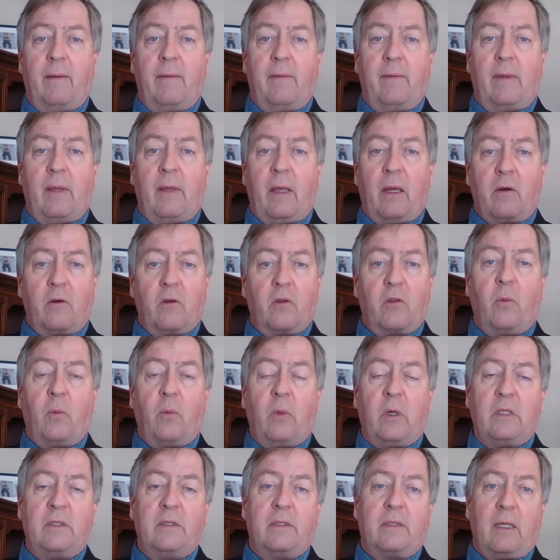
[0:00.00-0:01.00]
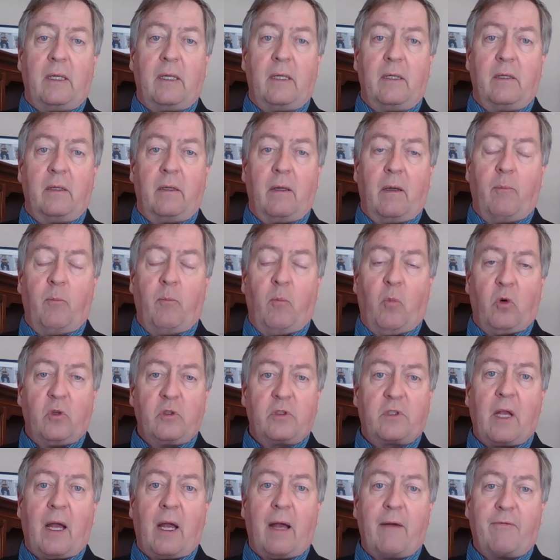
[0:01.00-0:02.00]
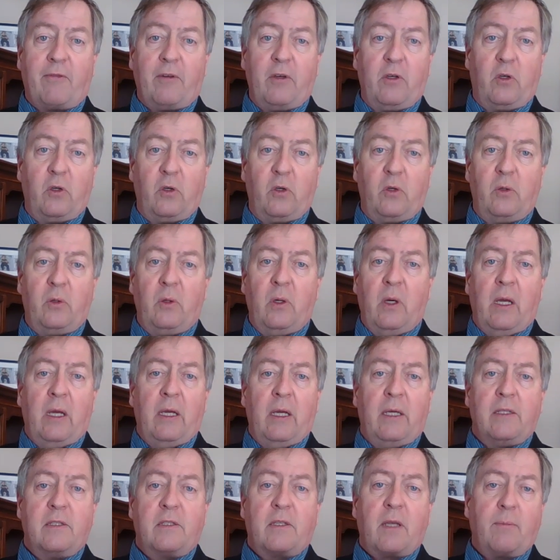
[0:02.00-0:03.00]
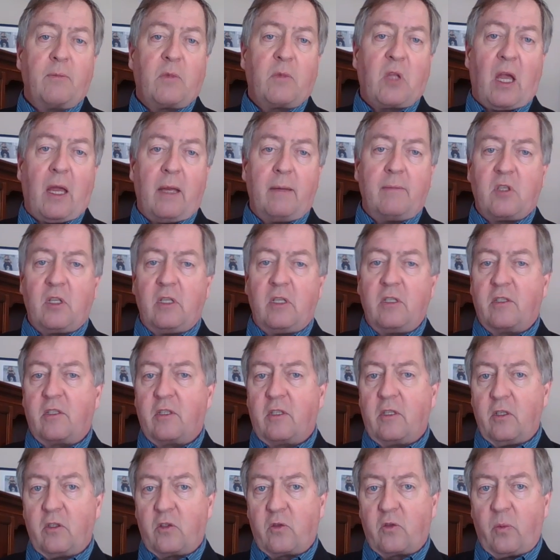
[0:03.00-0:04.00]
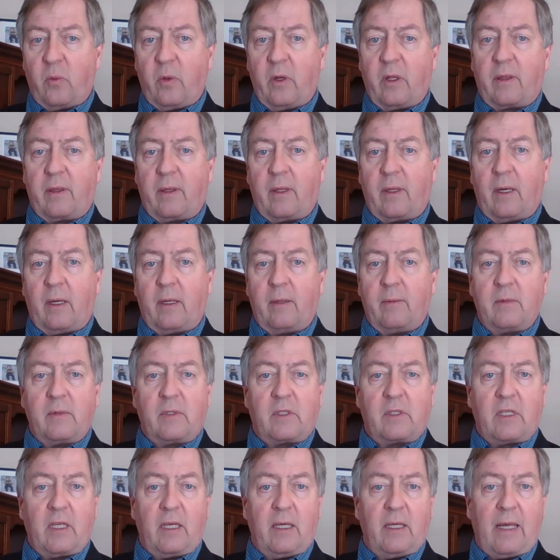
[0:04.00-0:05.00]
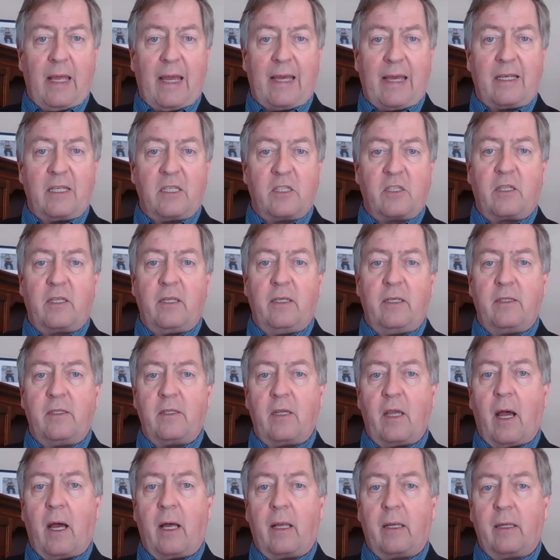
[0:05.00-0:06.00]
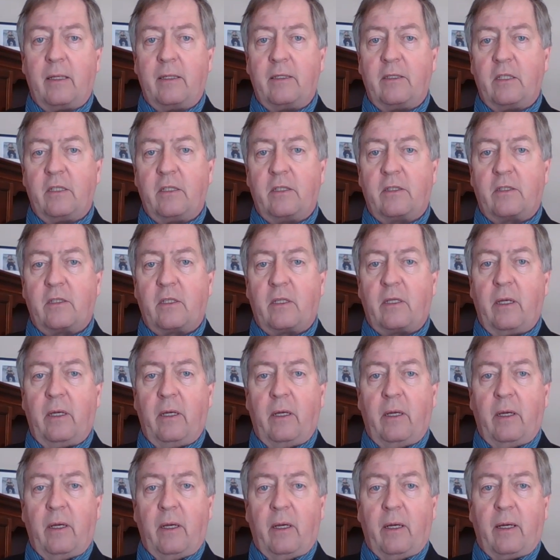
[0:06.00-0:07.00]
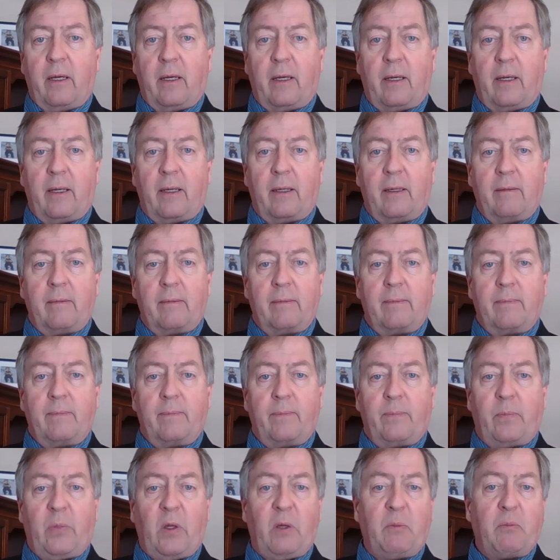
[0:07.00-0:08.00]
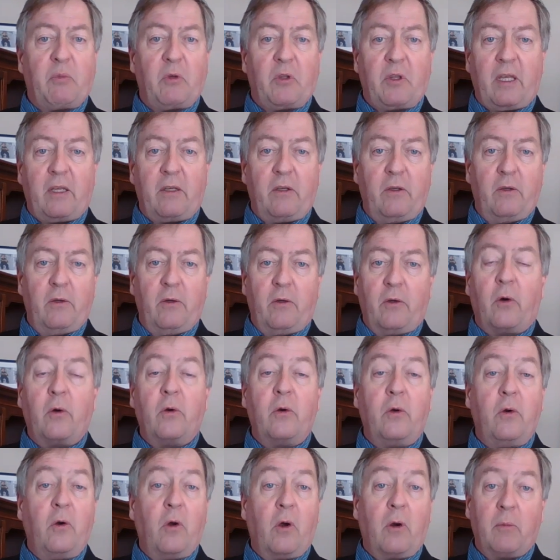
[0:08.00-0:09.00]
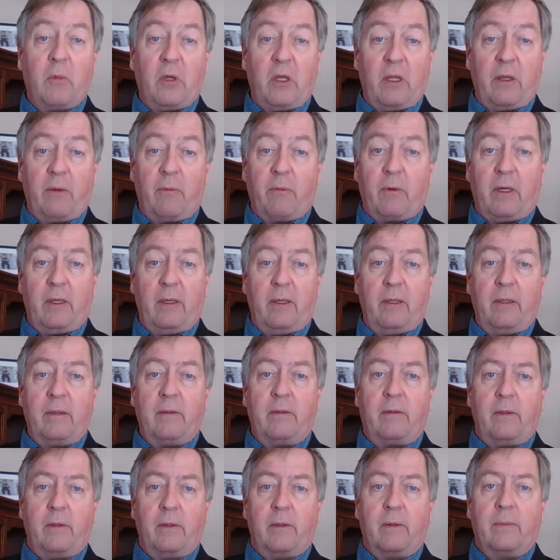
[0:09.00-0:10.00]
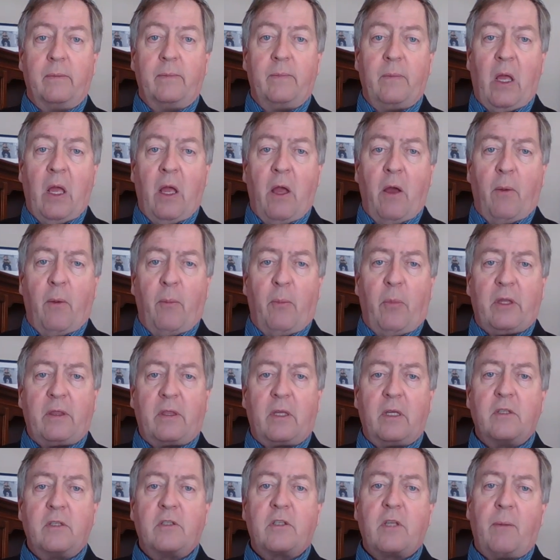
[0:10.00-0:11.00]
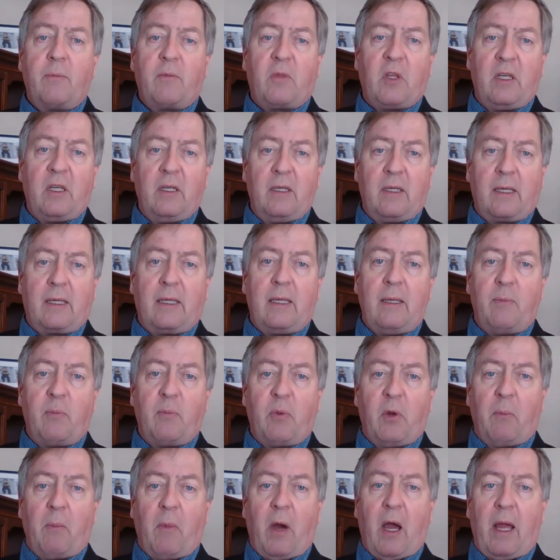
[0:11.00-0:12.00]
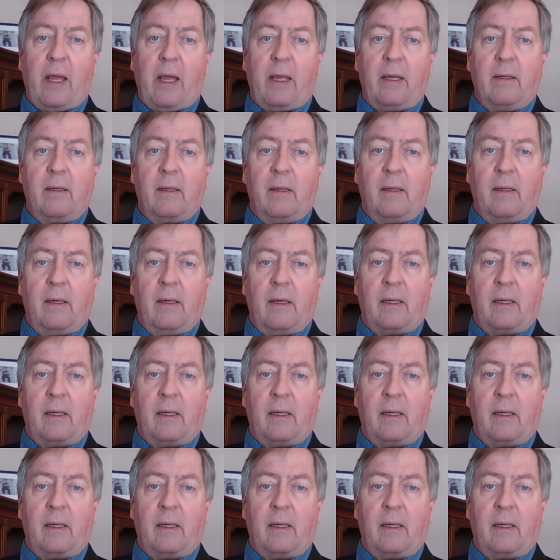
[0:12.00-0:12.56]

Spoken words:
They're the ones that most often do. Sometimes it's just with, say, an anesthesiologist, uh, people that you don't normally run into. But there's something to keep in mind.